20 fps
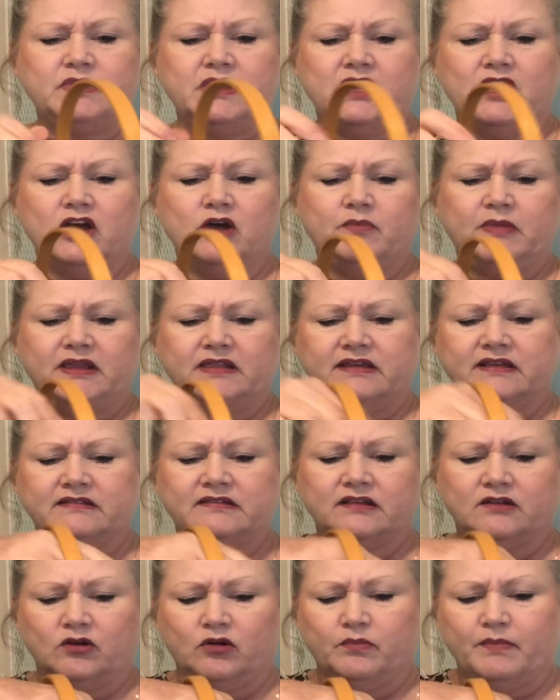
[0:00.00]
them in this
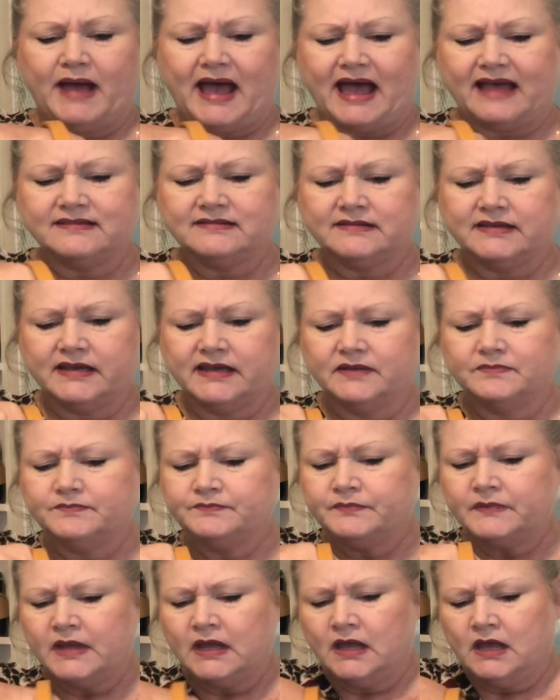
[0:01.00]
little basket.
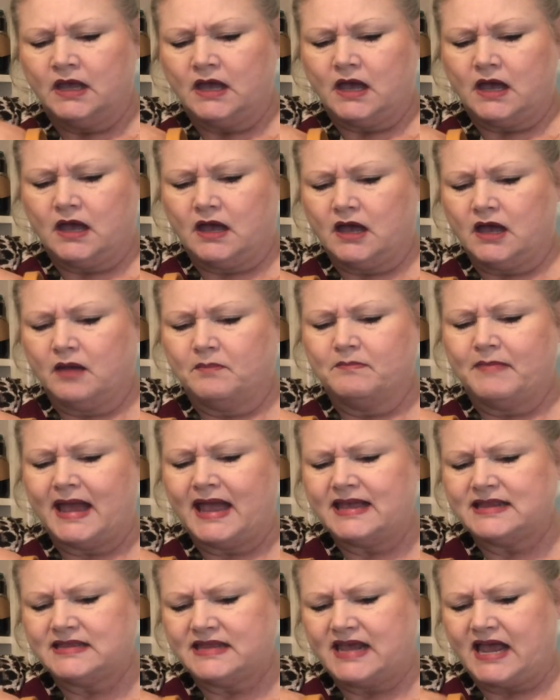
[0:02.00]

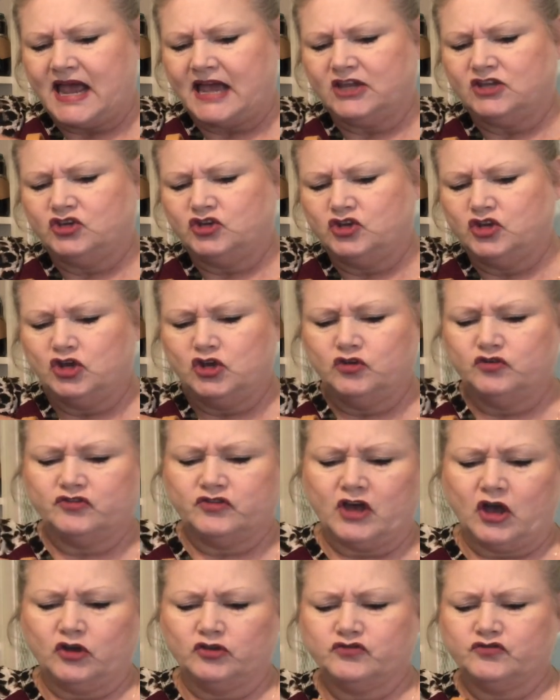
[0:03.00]
Mainly I use
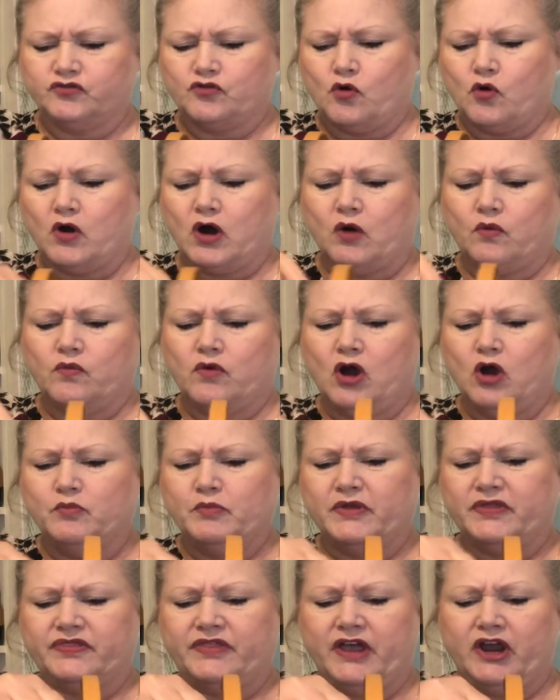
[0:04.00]
those for
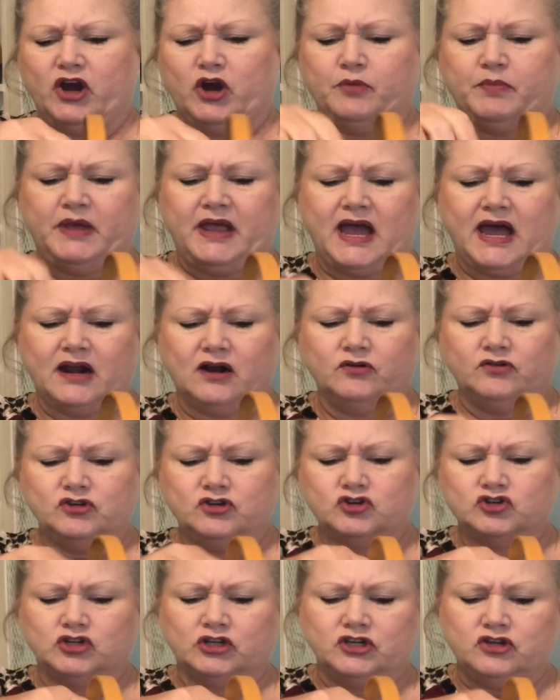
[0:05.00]
aromatherapy. I don't
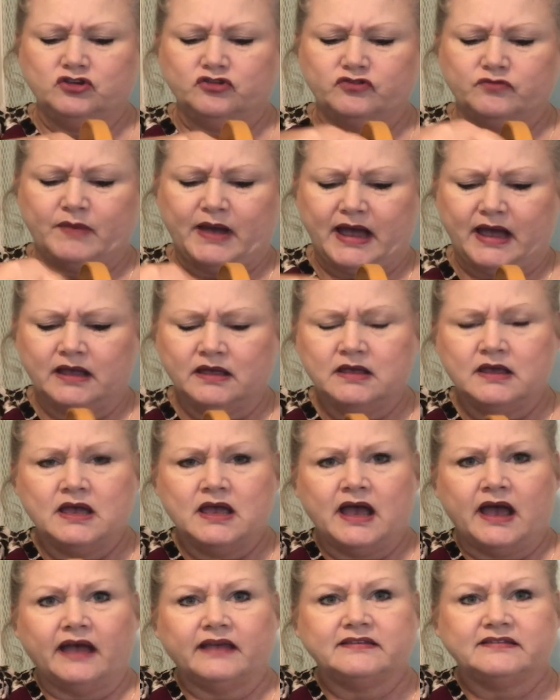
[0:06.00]
usually use my
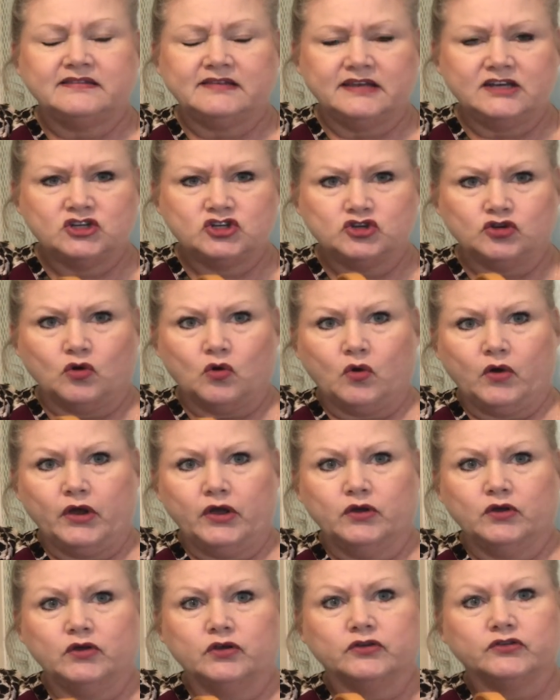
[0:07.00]
essential
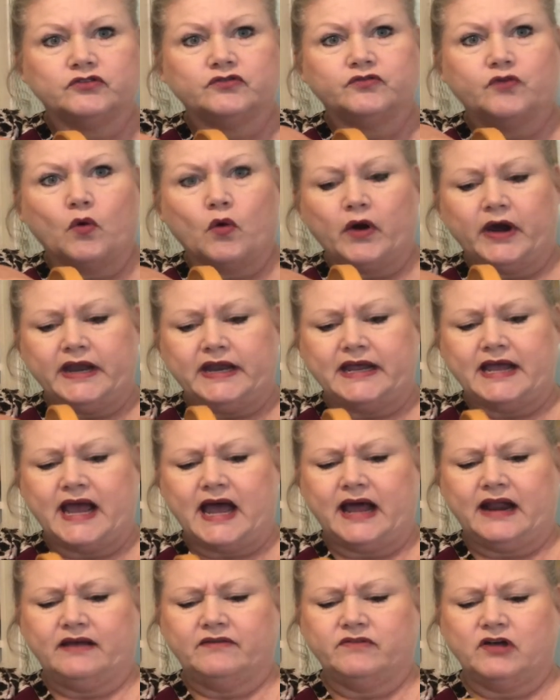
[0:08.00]
oils for any
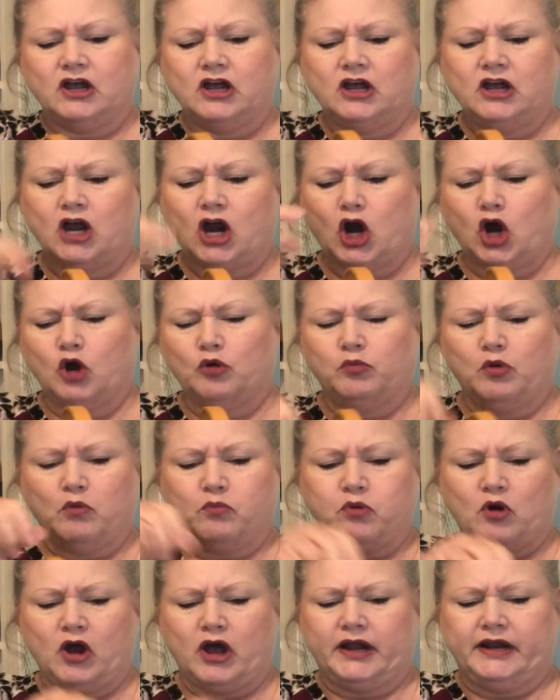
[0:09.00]
kind of herbal
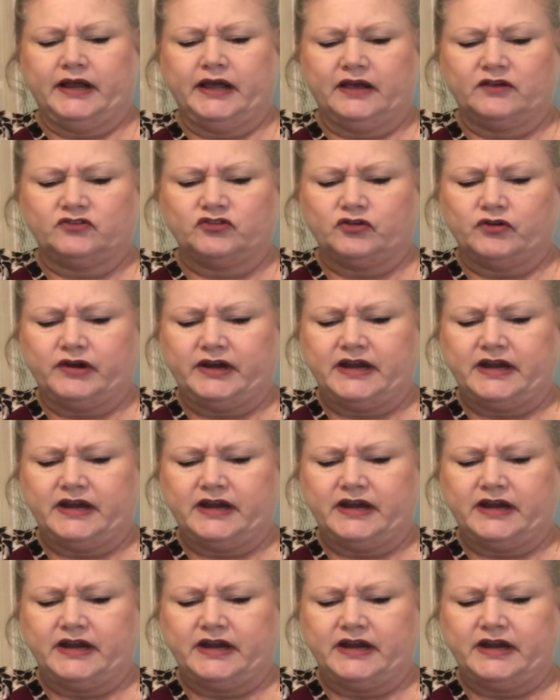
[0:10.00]
products or